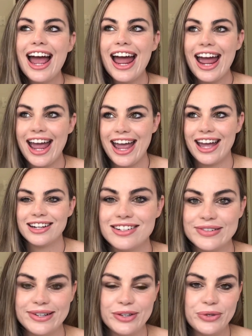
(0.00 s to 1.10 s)

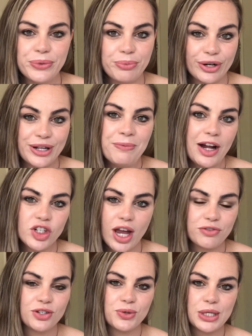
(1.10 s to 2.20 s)
and you pretty much
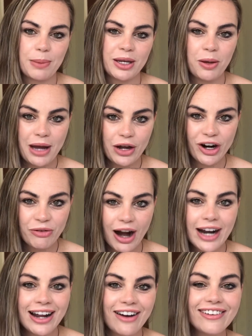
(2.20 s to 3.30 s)
have to do something about it
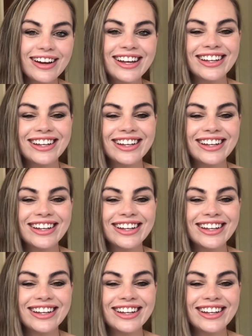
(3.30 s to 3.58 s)
right now.